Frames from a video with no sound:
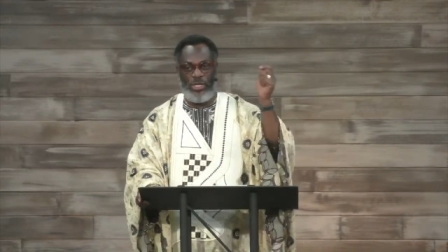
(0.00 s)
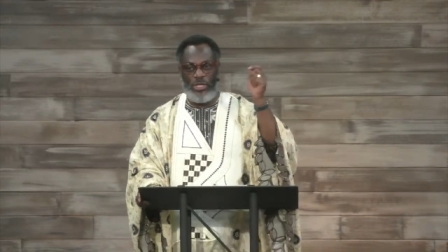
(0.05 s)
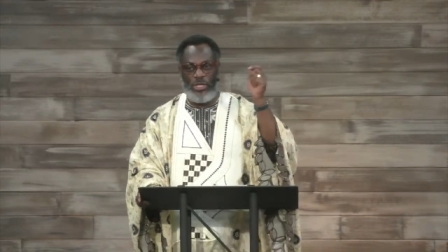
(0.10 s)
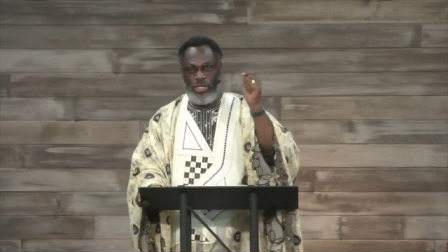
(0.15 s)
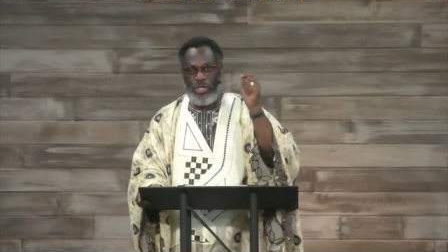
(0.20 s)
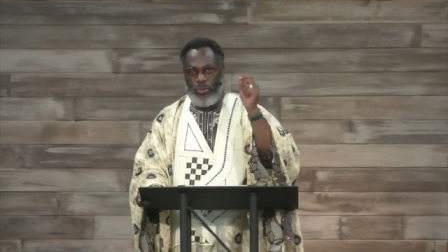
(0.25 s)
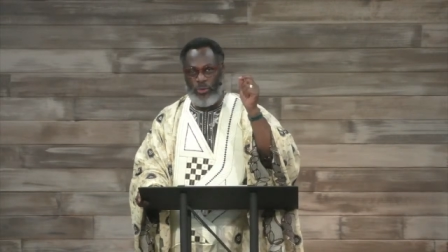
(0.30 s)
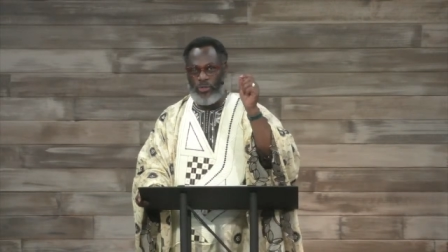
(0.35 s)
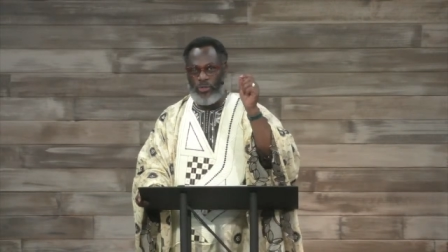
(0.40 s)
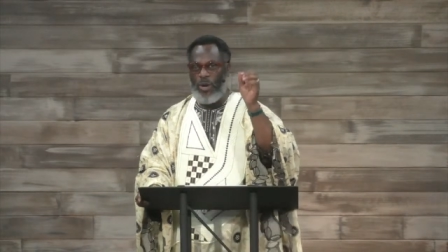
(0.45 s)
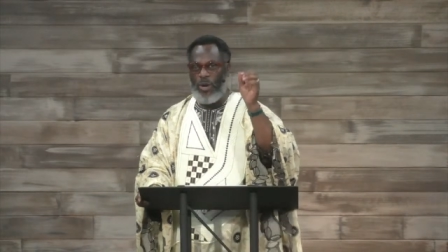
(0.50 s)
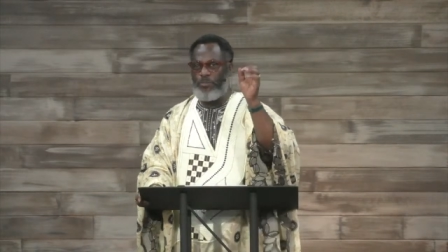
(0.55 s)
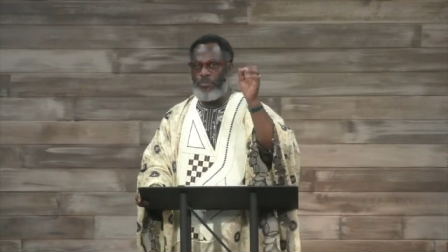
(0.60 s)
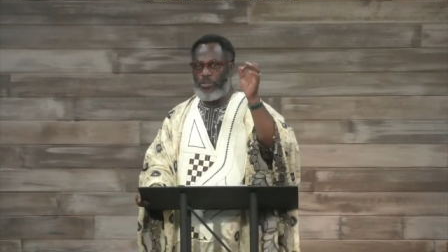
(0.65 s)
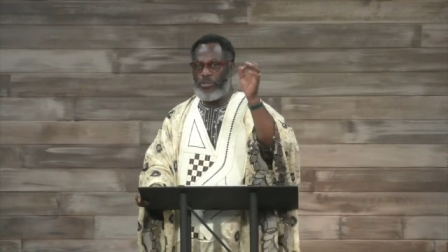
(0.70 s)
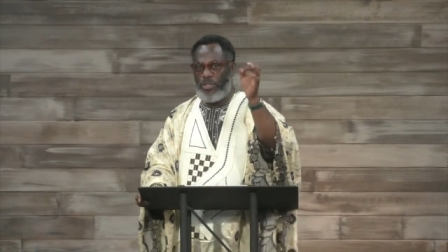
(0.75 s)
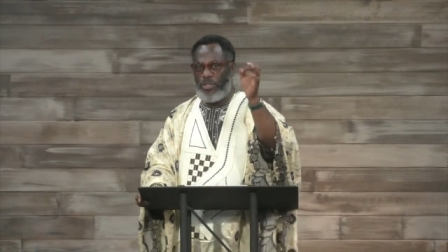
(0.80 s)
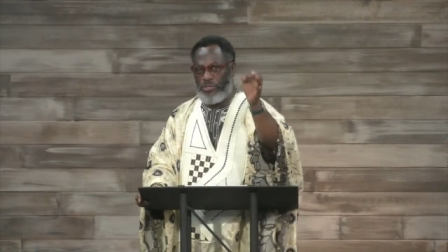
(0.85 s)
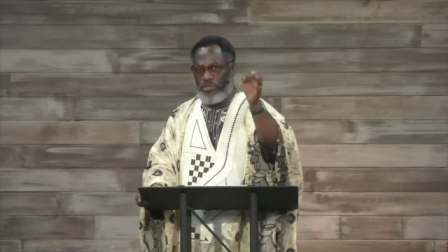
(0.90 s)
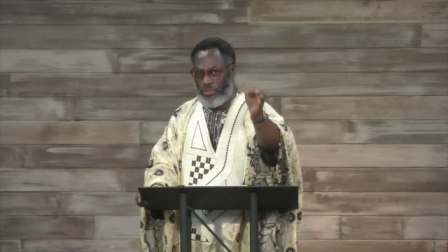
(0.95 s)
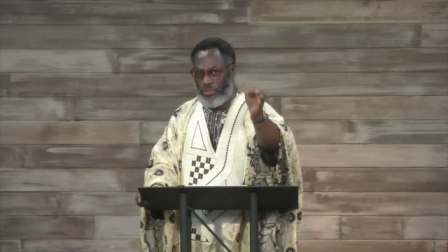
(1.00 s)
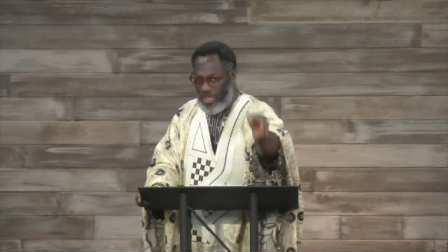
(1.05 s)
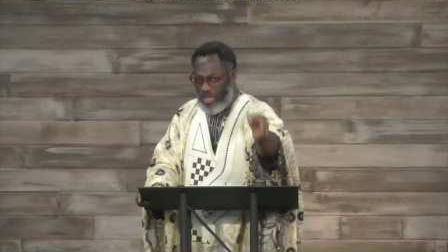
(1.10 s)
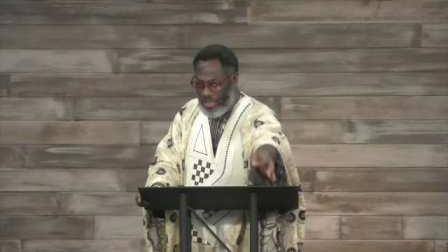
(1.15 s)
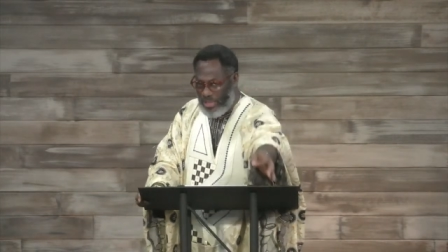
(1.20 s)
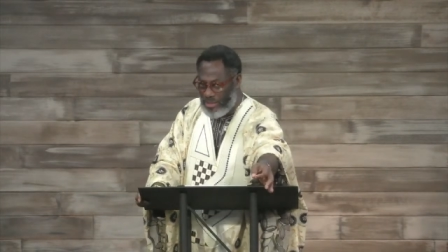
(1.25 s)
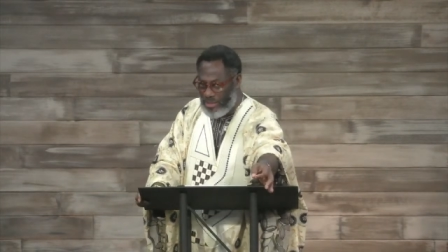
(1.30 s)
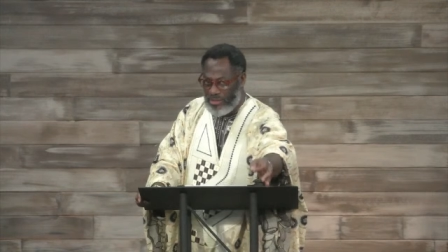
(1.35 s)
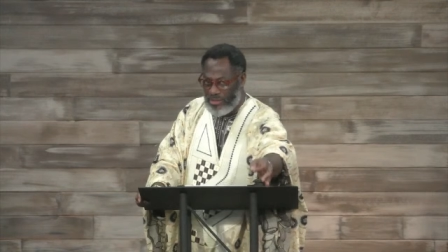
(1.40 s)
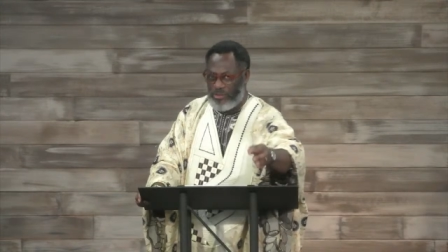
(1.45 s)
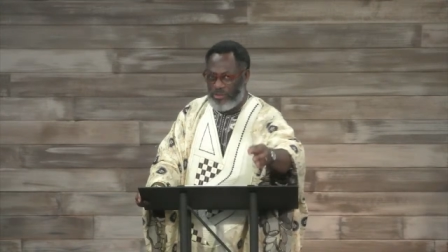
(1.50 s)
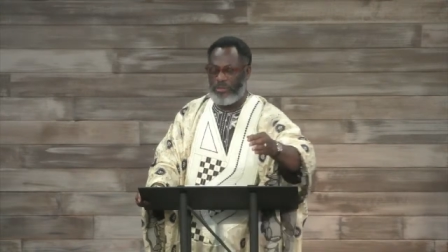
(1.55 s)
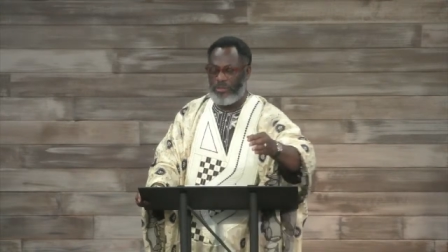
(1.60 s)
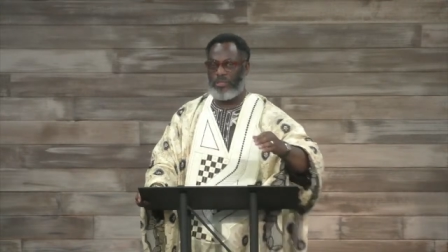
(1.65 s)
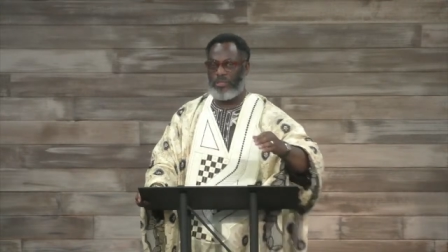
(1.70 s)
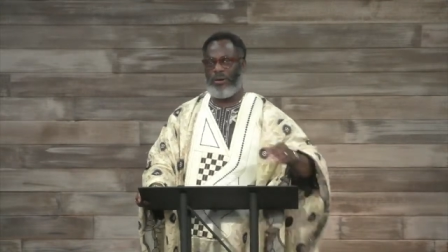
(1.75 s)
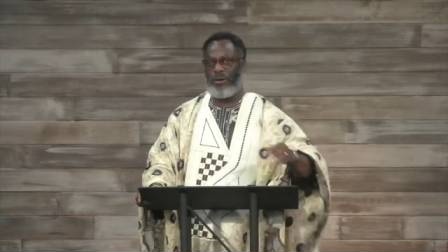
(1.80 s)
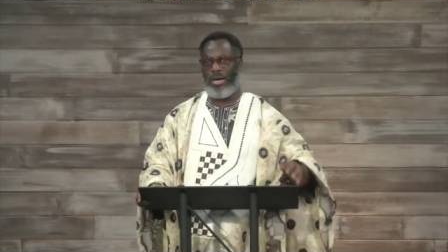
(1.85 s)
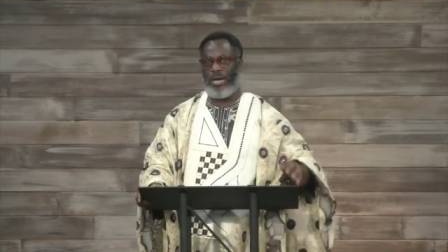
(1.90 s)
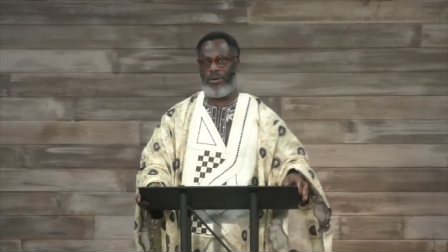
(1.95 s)
you will not put your seed to the
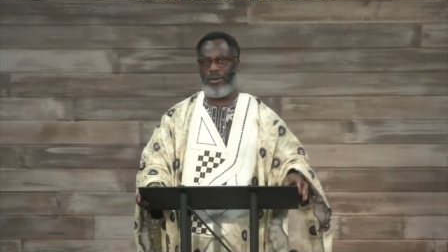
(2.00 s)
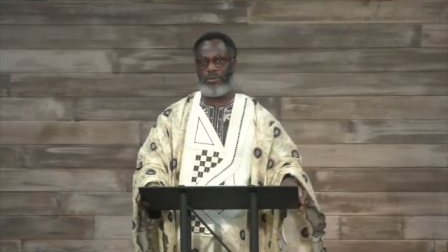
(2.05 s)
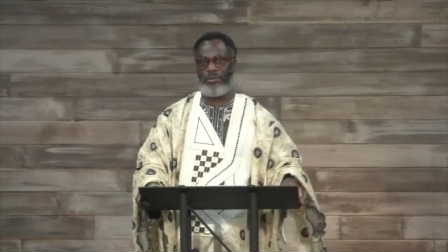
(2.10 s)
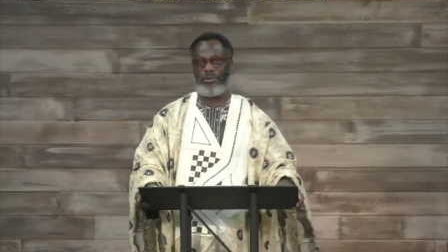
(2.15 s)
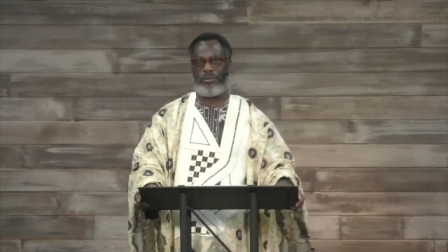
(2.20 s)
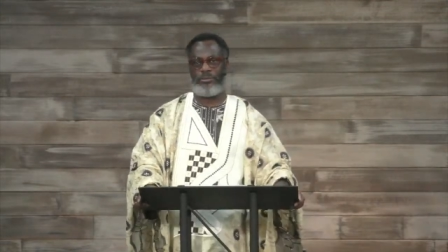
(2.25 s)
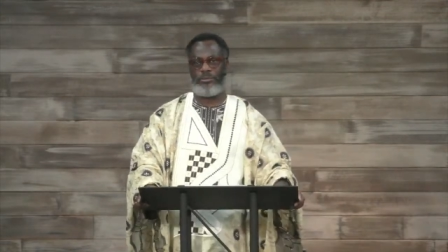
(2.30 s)
ground.